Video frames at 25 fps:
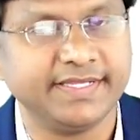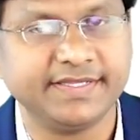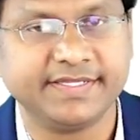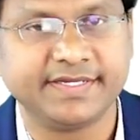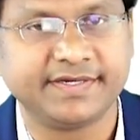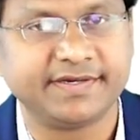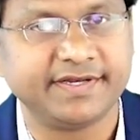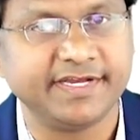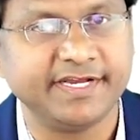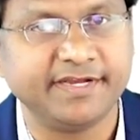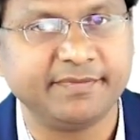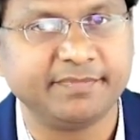in
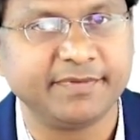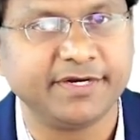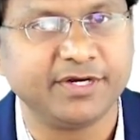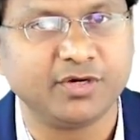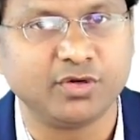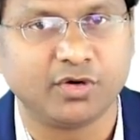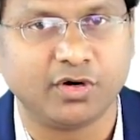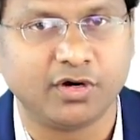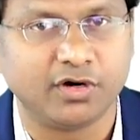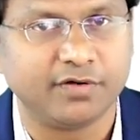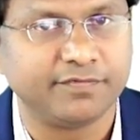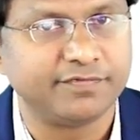the
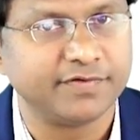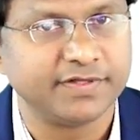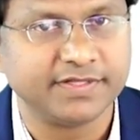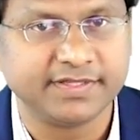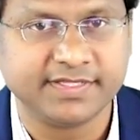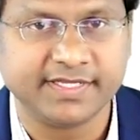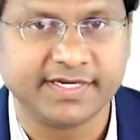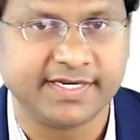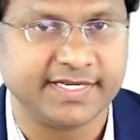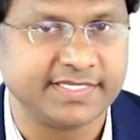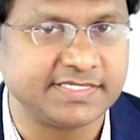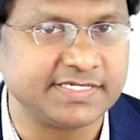treatment of
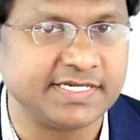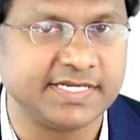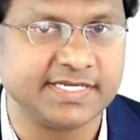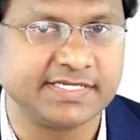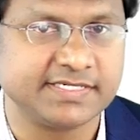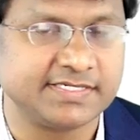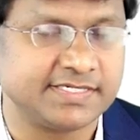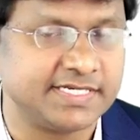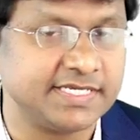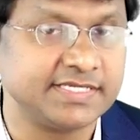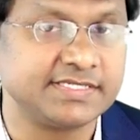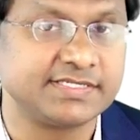the
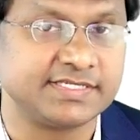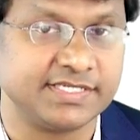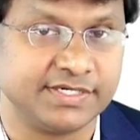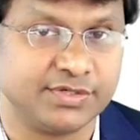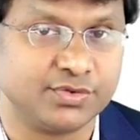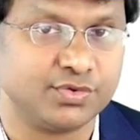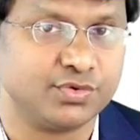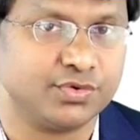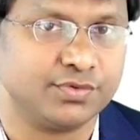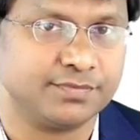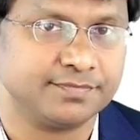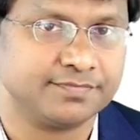restless leg
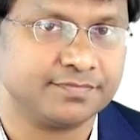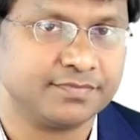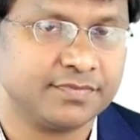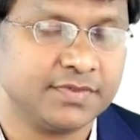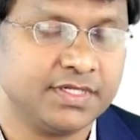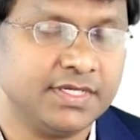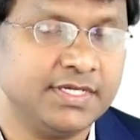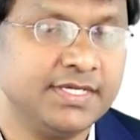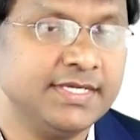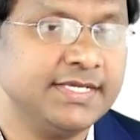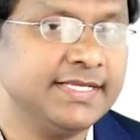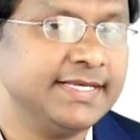syndrome?
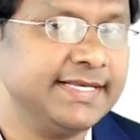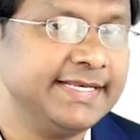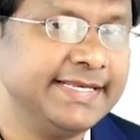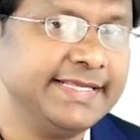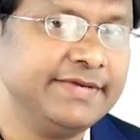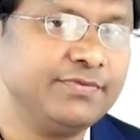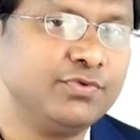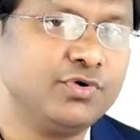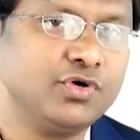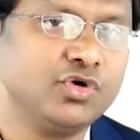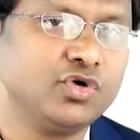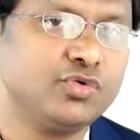
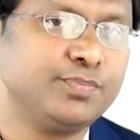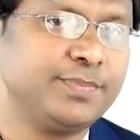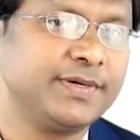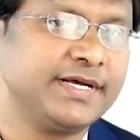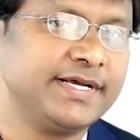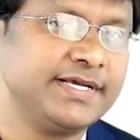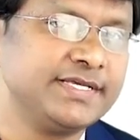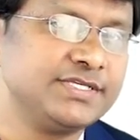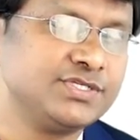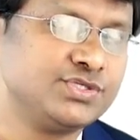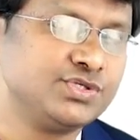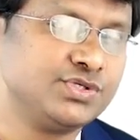
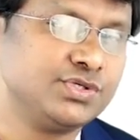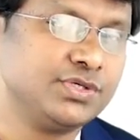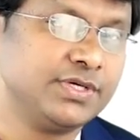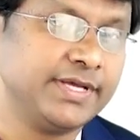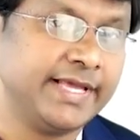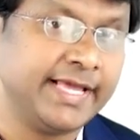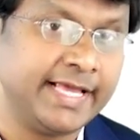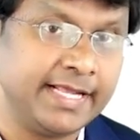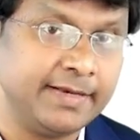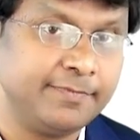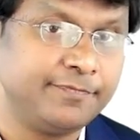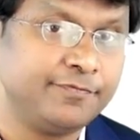Levodopa is
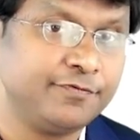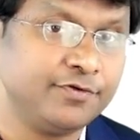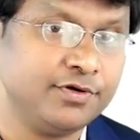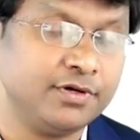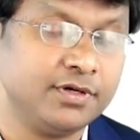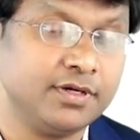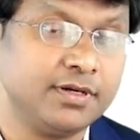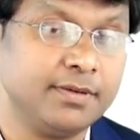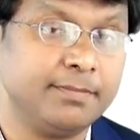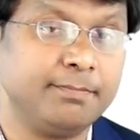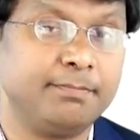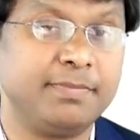
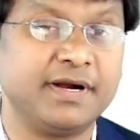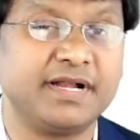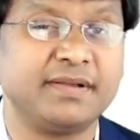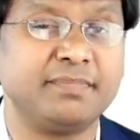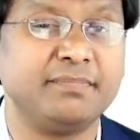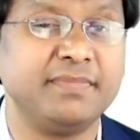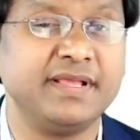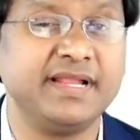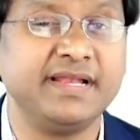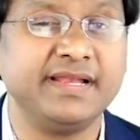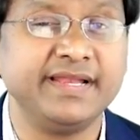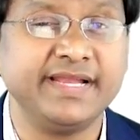helpful
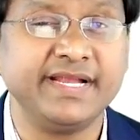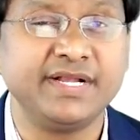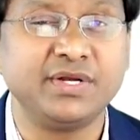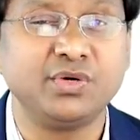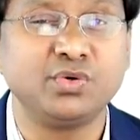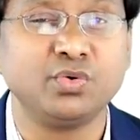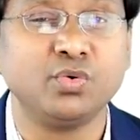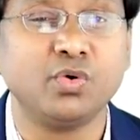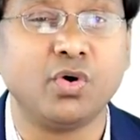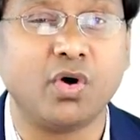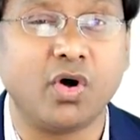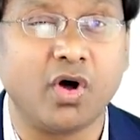but may
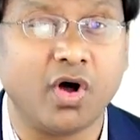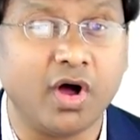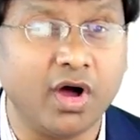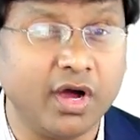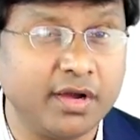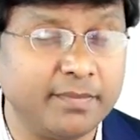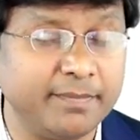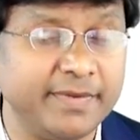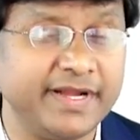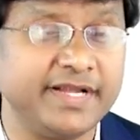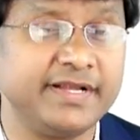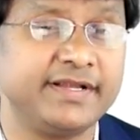lead to
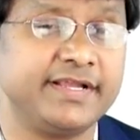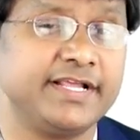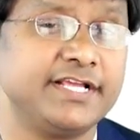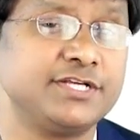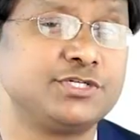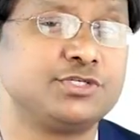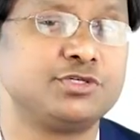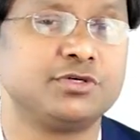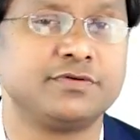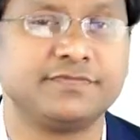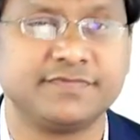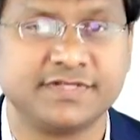
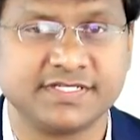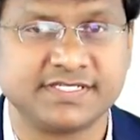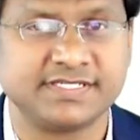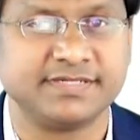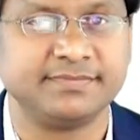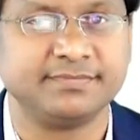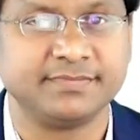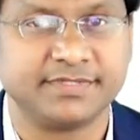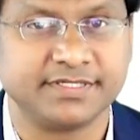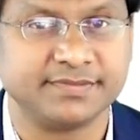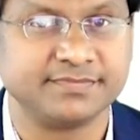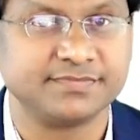augmentation of the
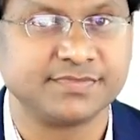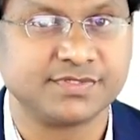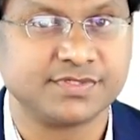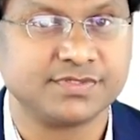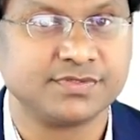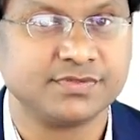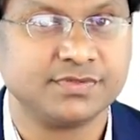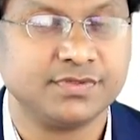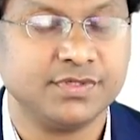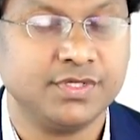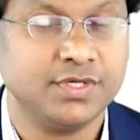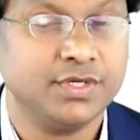
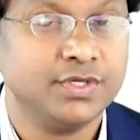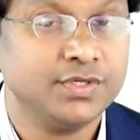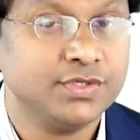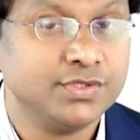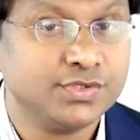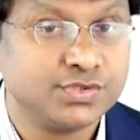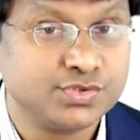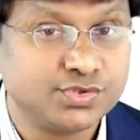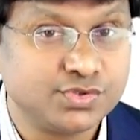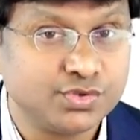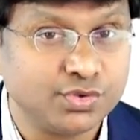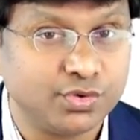symptoms.
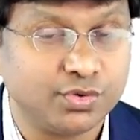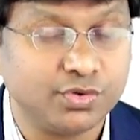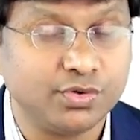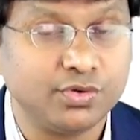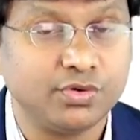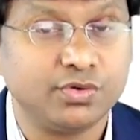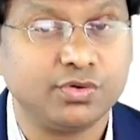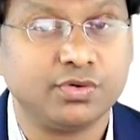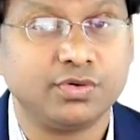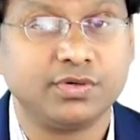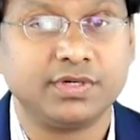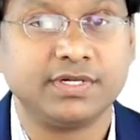
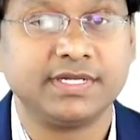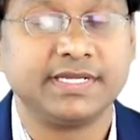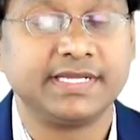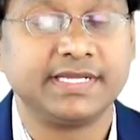So,